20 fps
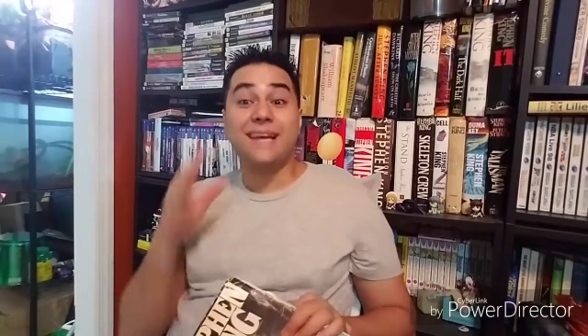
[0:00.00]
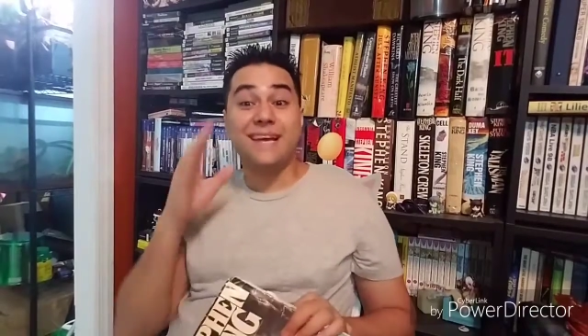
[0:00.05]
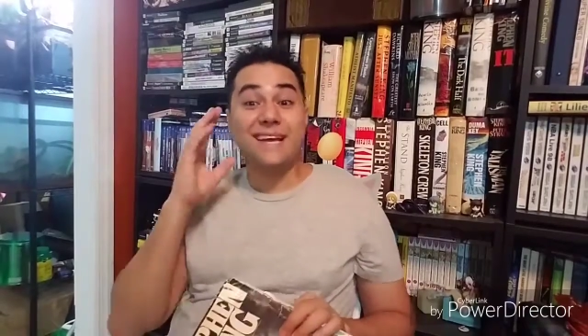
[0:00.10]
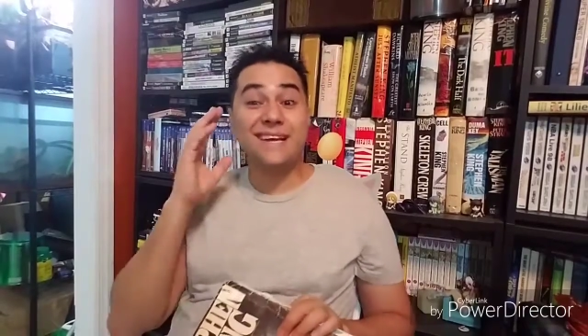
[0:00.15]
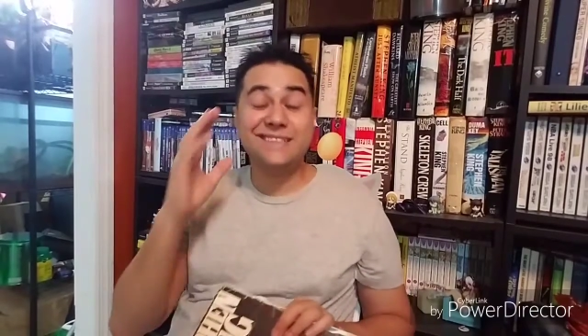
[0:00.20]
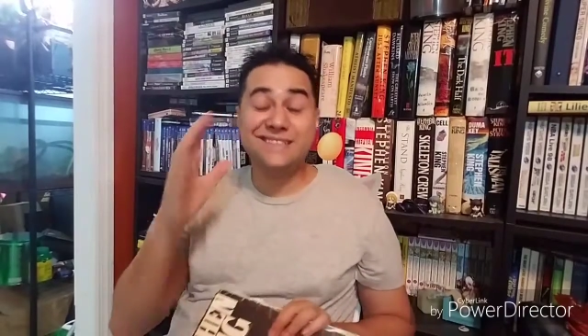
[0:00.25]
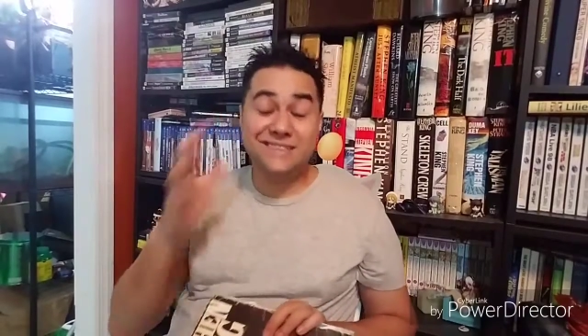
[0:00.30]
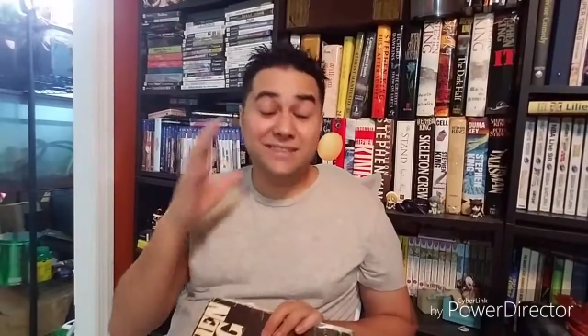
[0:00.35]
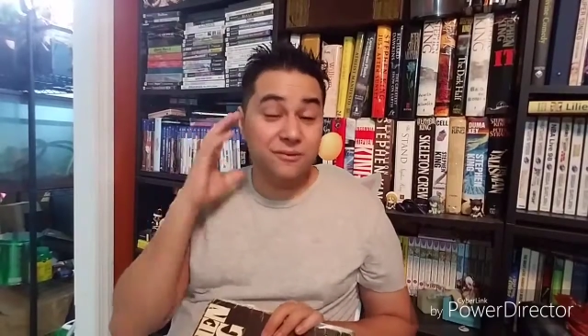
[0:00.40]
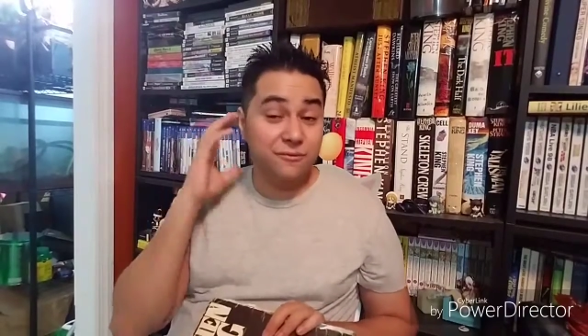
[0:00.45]

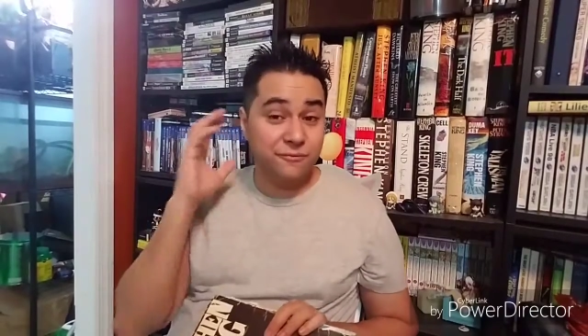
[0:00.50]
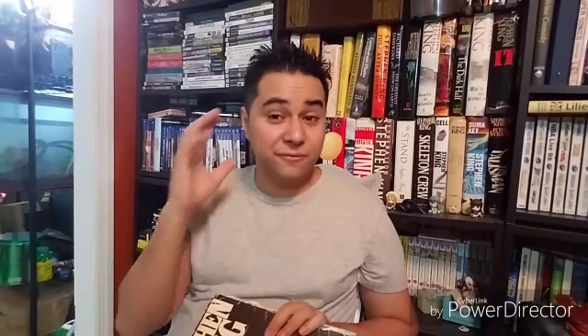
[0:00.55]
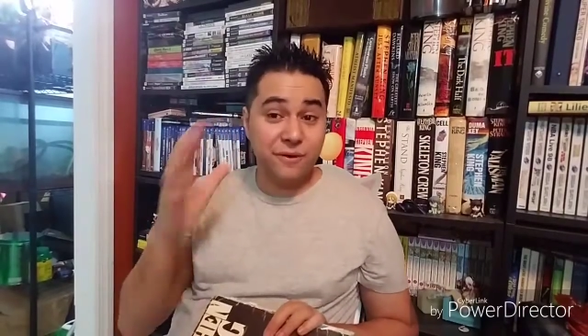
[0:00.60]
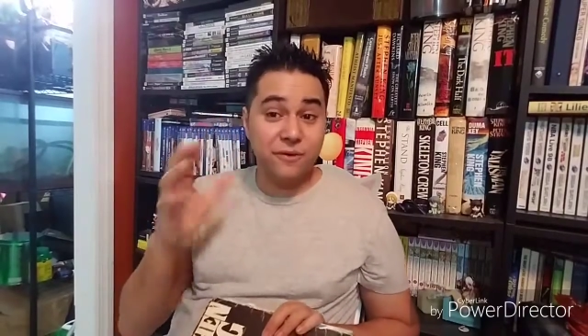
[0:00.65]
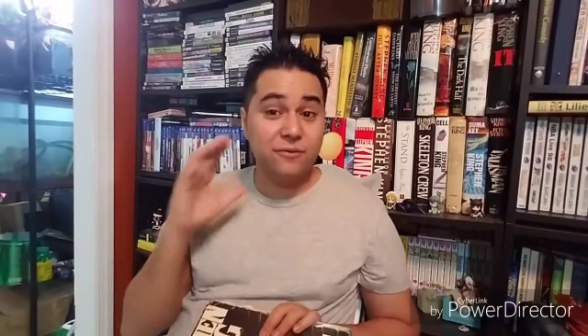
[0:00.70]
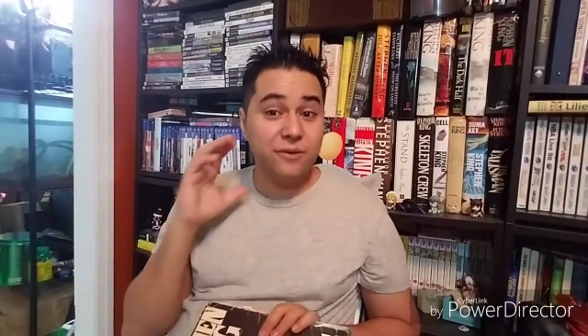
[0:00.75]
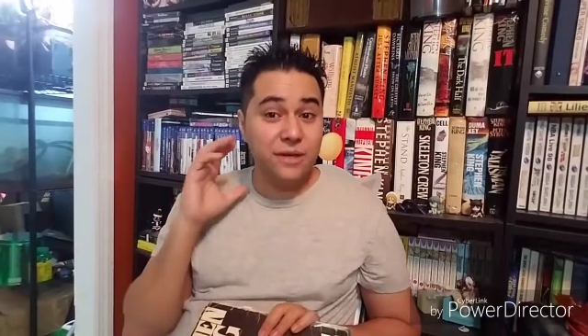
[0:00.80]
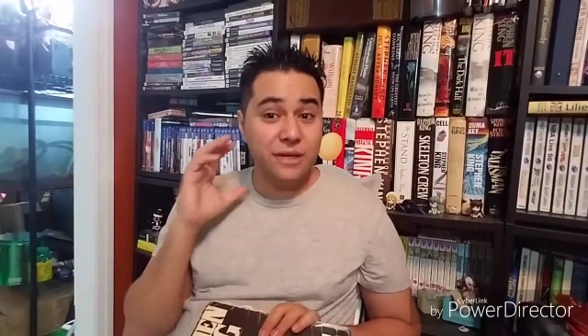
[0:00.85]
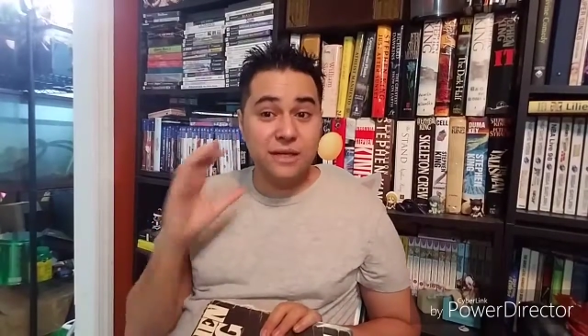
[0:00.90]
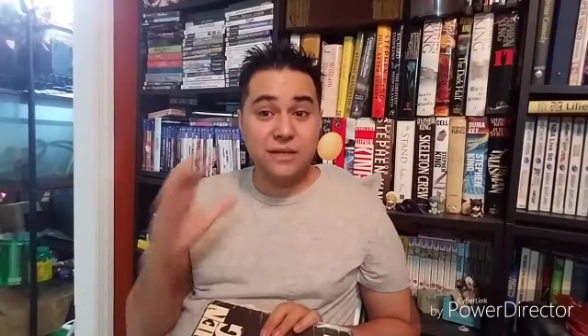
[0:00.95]
It's a
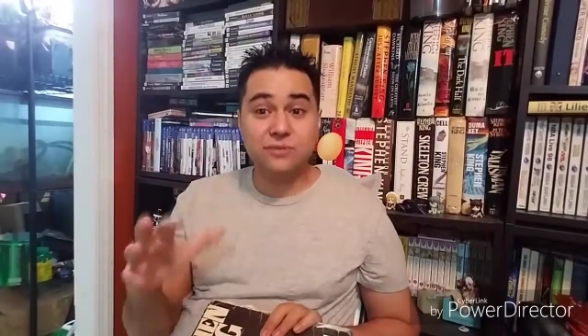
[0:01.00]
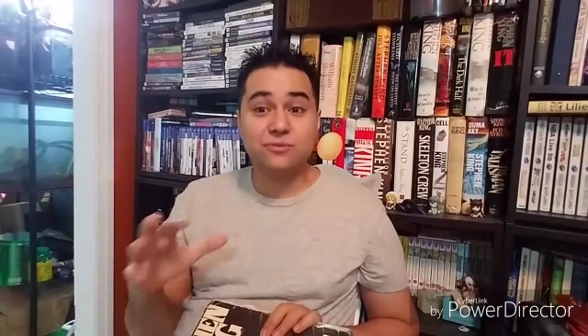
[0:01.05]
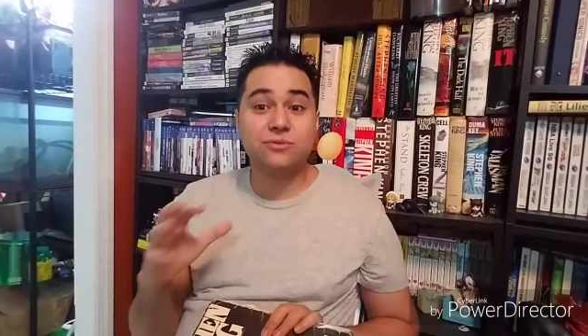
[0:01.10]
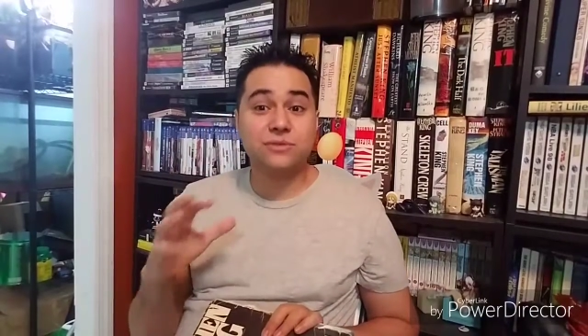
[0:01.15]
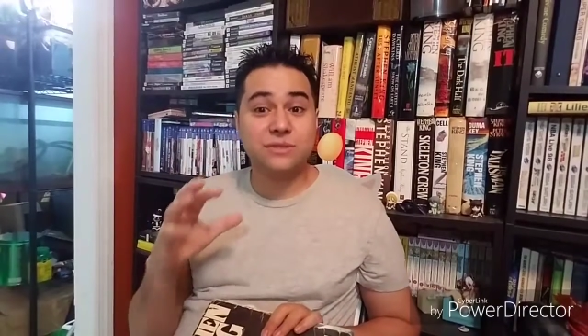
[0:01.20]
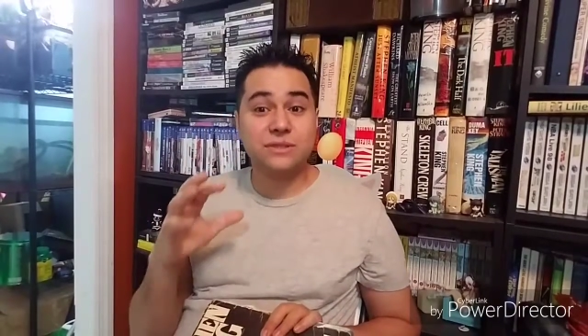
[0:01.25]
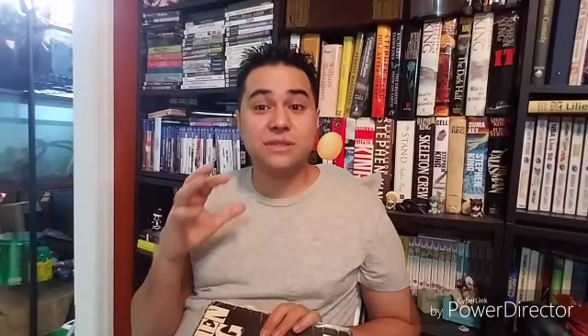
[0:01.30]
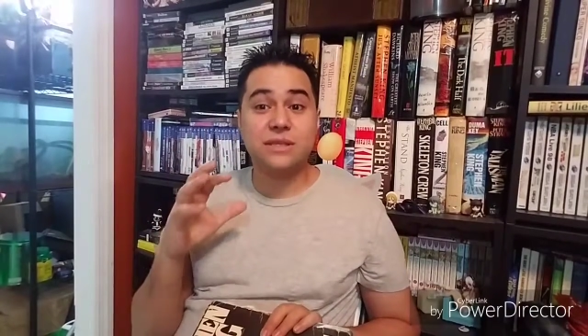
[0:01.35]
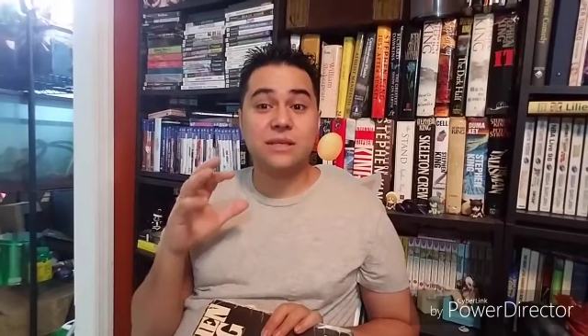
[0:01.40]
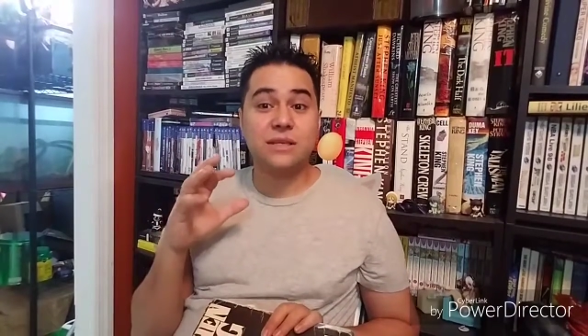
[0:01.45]
very
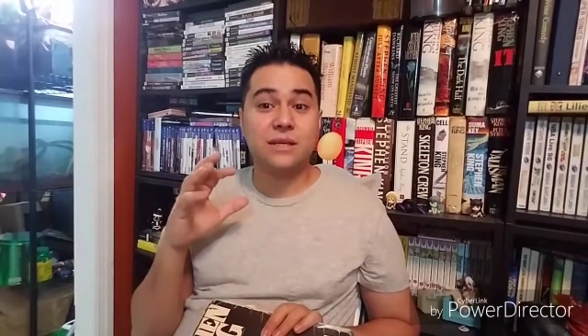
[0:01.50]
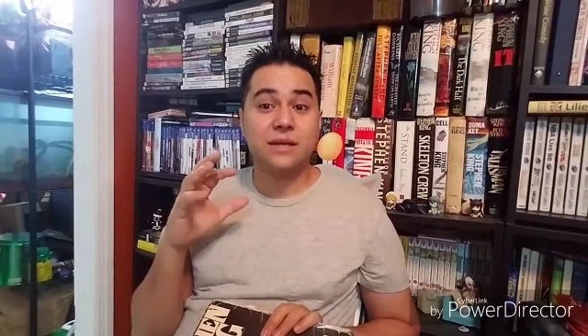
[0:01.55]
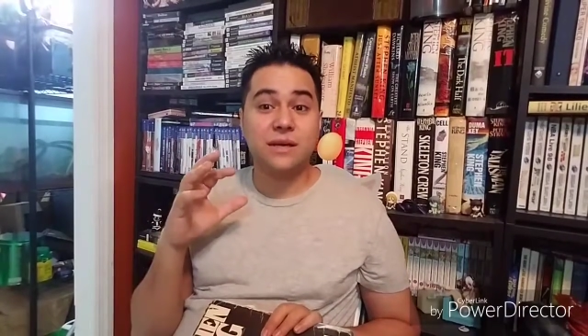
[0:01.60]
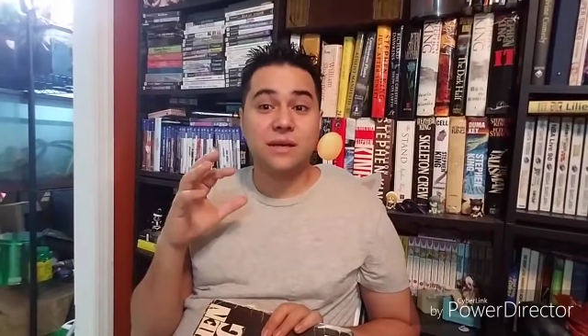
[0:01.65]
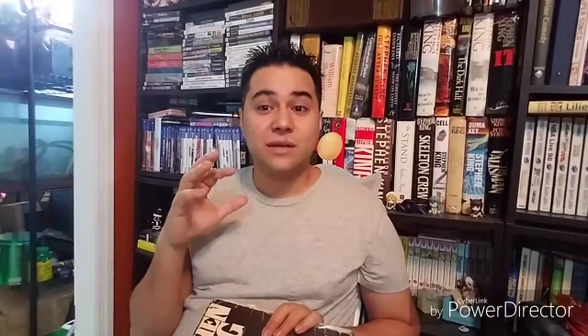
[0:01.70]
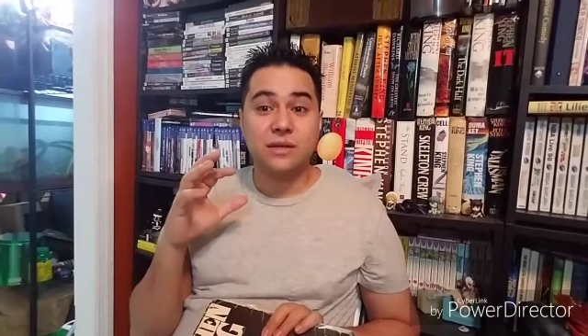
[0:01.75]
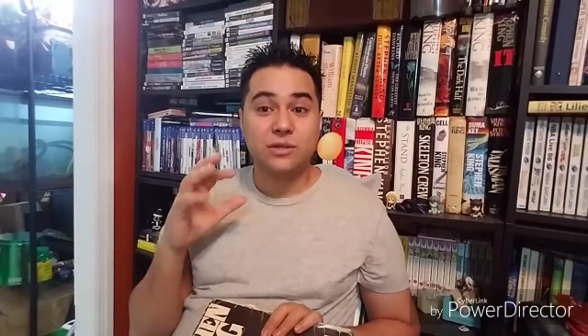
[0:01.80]
interesting